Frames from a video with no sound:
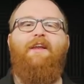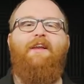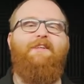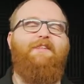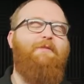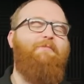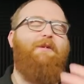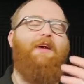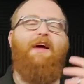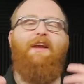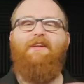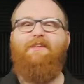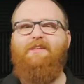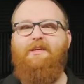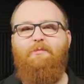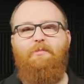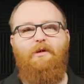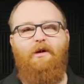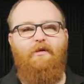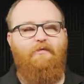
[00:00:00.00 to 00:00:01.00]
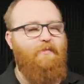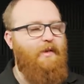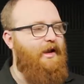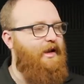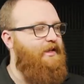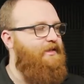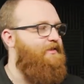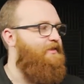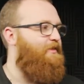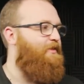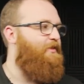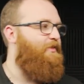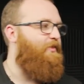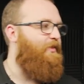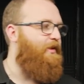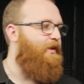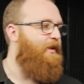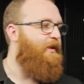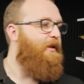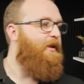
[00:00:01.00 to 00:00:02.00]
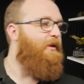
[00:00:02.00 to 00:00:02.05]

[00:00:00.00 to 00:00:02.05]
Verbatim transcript: I'm spending a C P. I'm getting a C P of money, so yeah. that's fine.